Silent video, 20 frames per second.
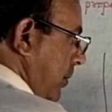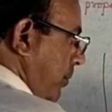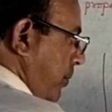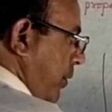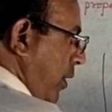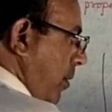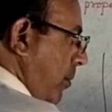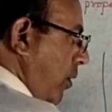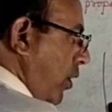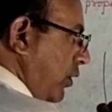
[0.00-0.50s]

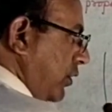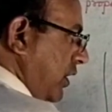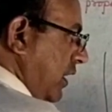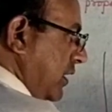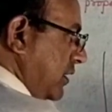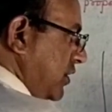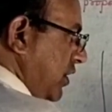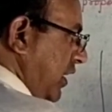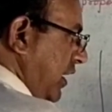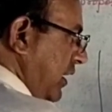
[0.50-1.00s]

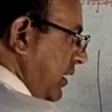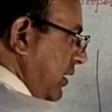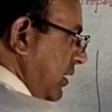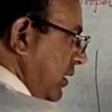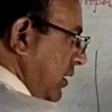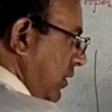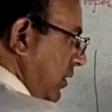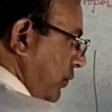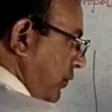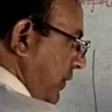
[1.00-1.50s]
Promoter
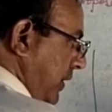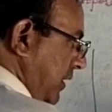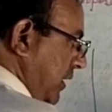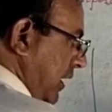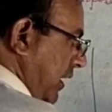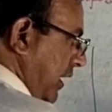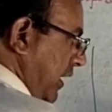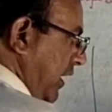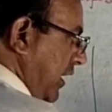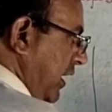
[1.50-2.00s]
gene with
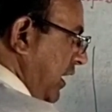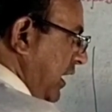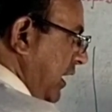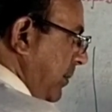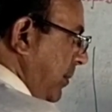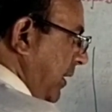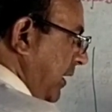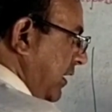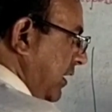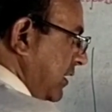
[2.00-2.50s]

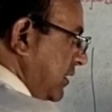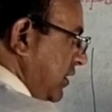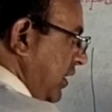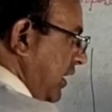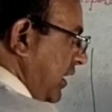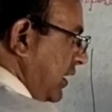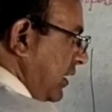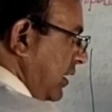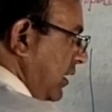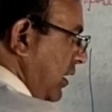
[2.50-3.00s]
inhibitor
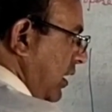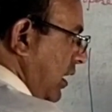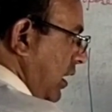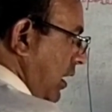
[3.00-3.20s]
gene.